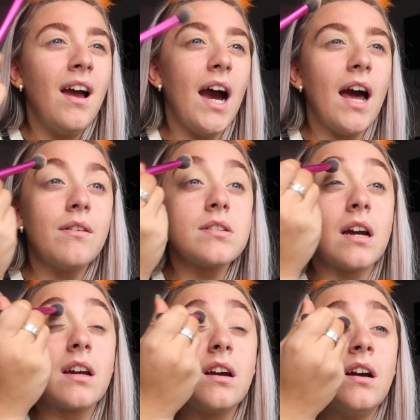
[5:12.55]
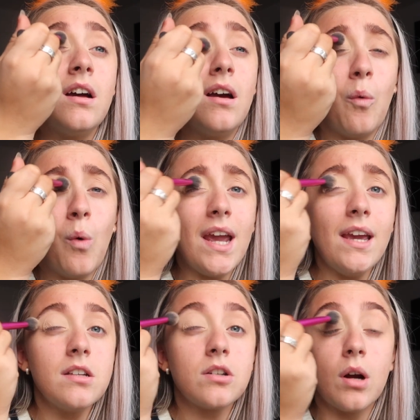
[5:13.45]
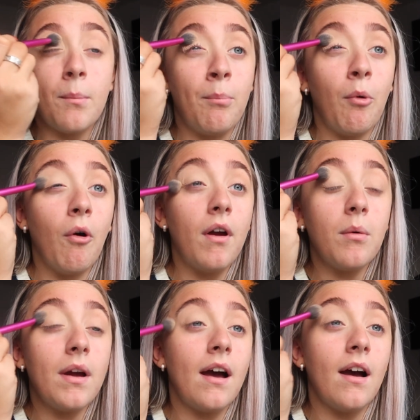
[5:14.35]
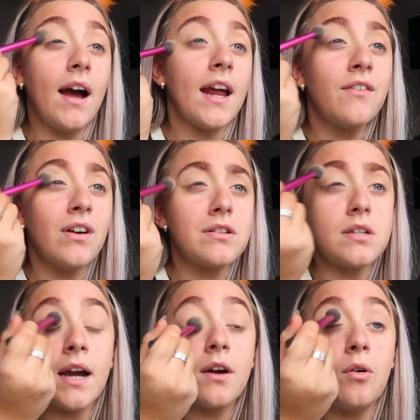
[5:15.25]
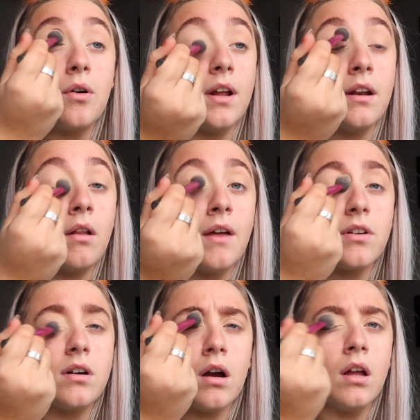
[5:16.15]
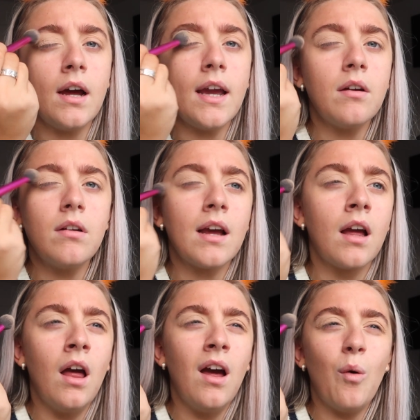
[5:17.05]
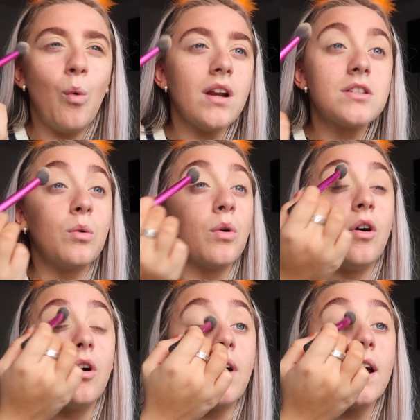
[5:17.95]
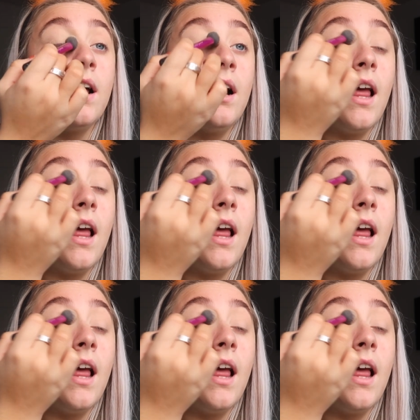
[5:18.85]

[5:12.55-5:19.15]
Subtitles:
And I was like, why is there a boy with a high-vis jacket on at 11 o'clock at night? Like, what is going on, right?